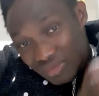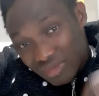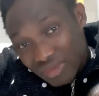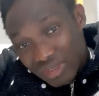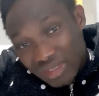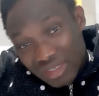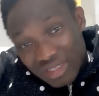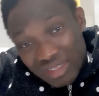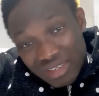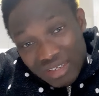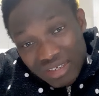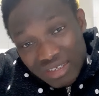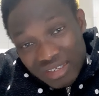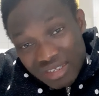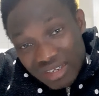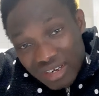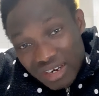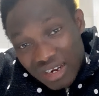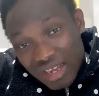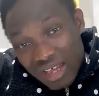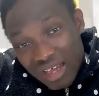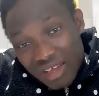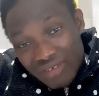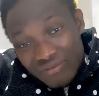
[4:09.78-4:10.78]
This
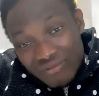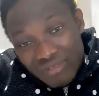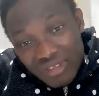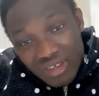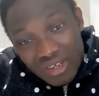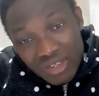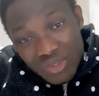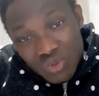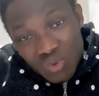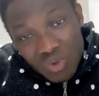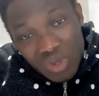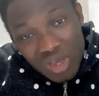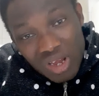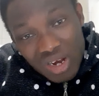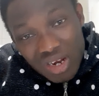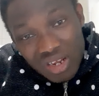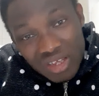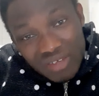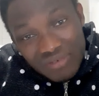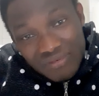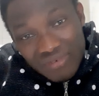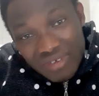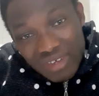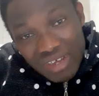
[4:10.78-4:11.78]
life that we are
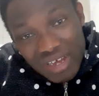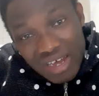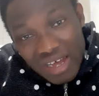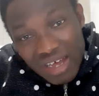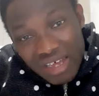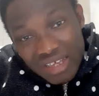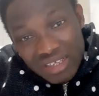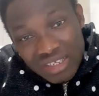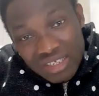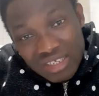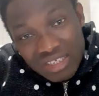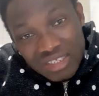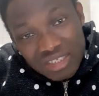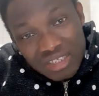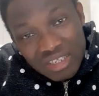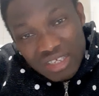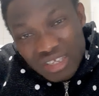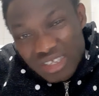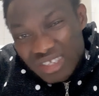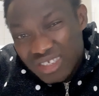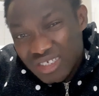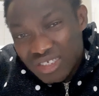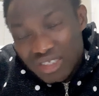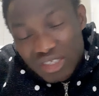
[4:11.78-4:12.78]
living, guys,
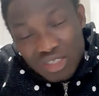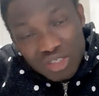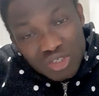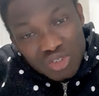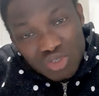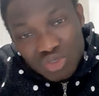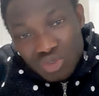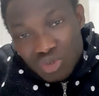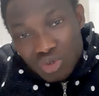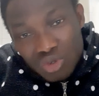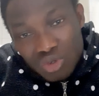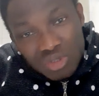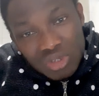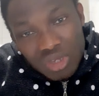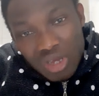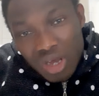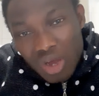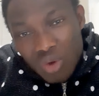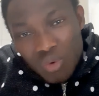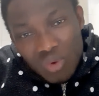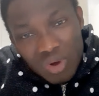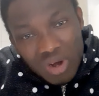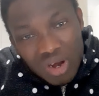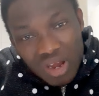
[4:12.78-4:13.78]
this is not
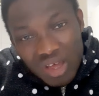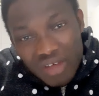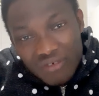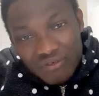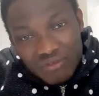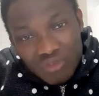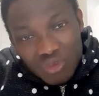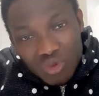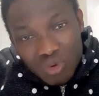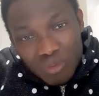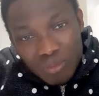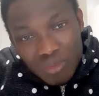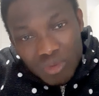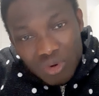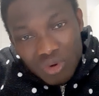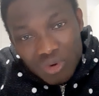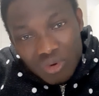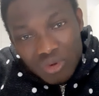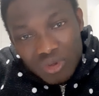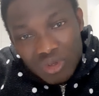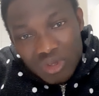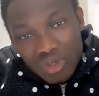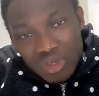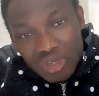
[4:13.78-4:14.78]
our life no more.
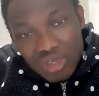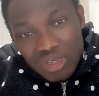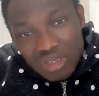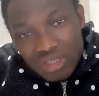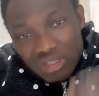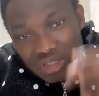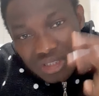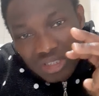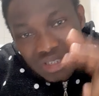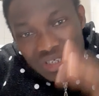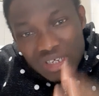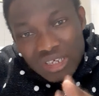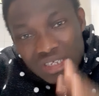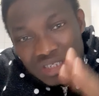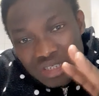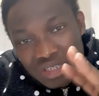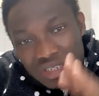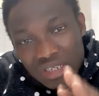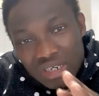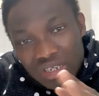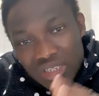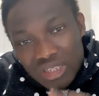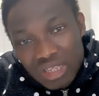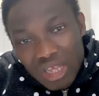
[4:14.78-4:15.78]
There's
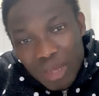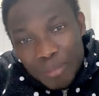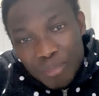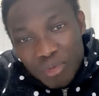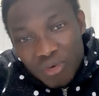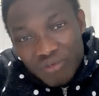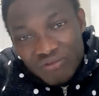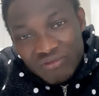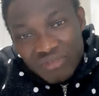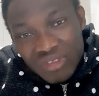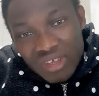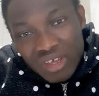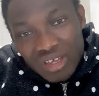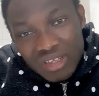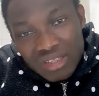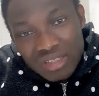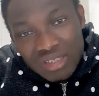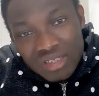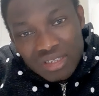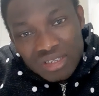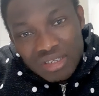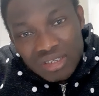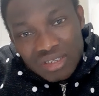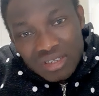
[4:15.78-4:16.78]
three type of
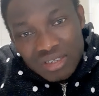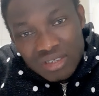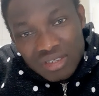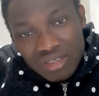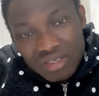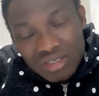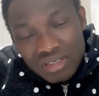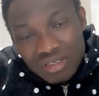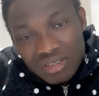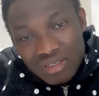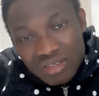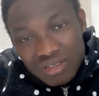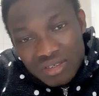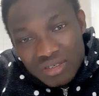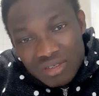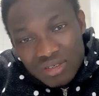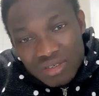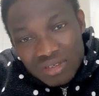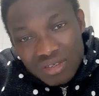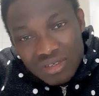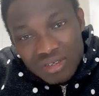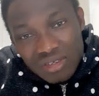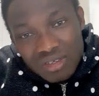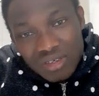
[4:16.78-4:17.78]
death.
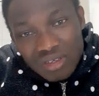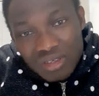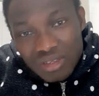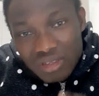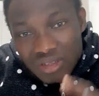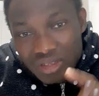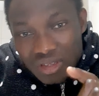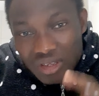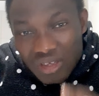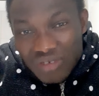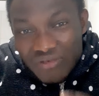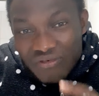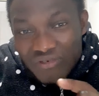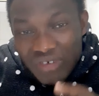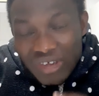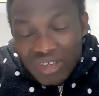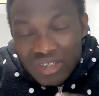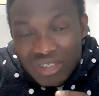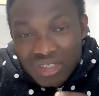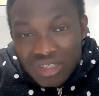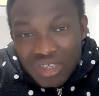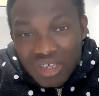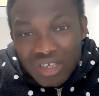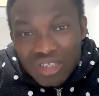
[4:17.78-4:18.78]
The
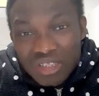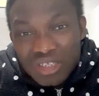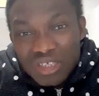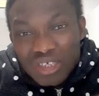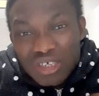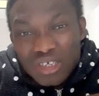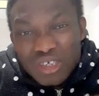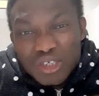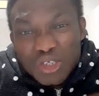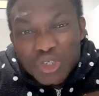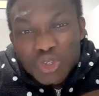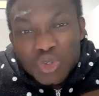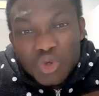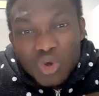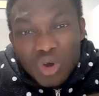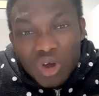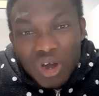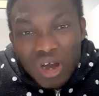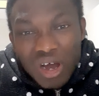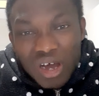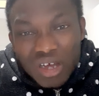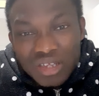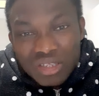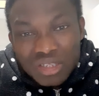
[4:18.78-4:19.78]
first death is your
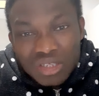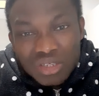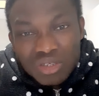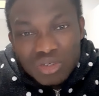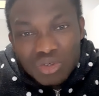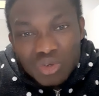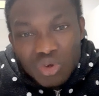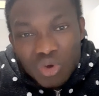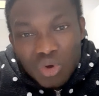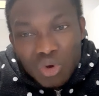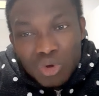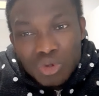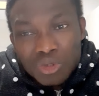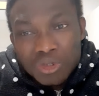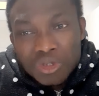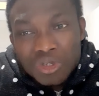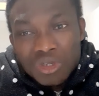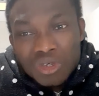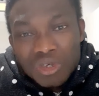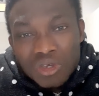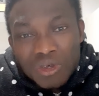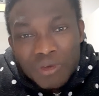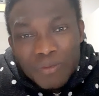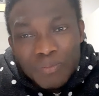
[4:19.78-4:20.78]
heart, because
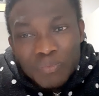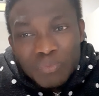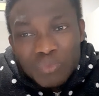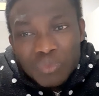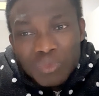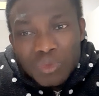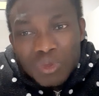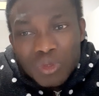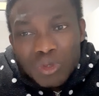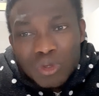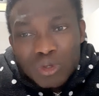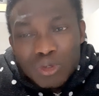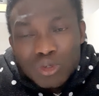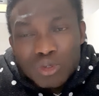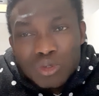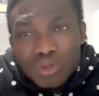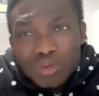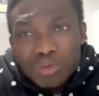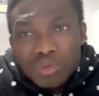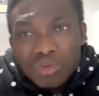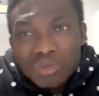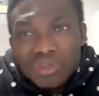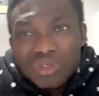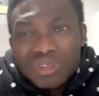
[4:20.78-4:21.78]

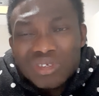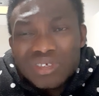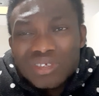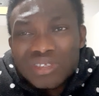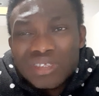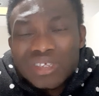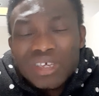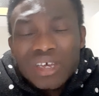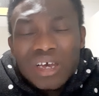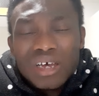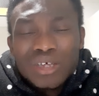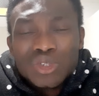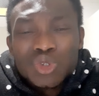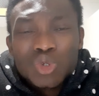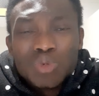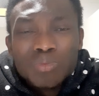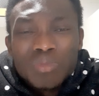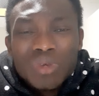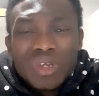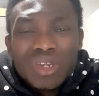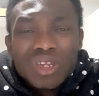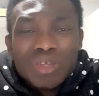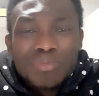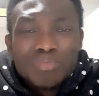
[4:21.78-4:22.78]
there are so
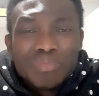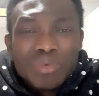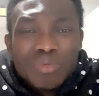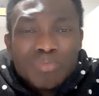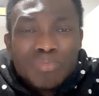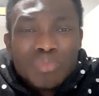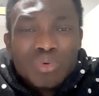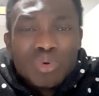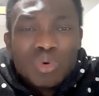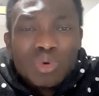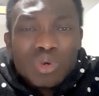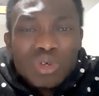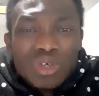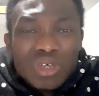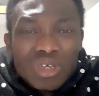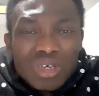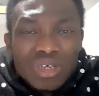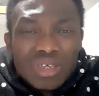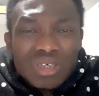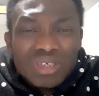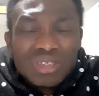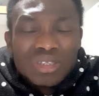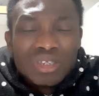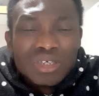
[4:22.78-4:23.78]
many people
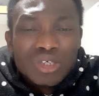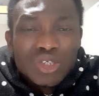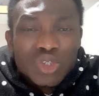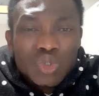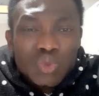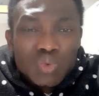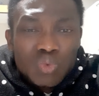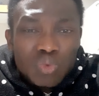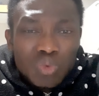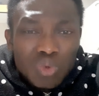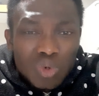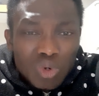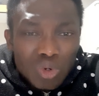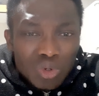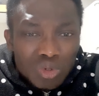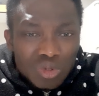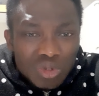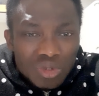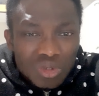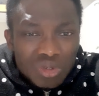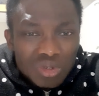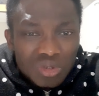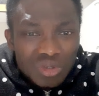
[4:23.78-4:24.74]
in this world.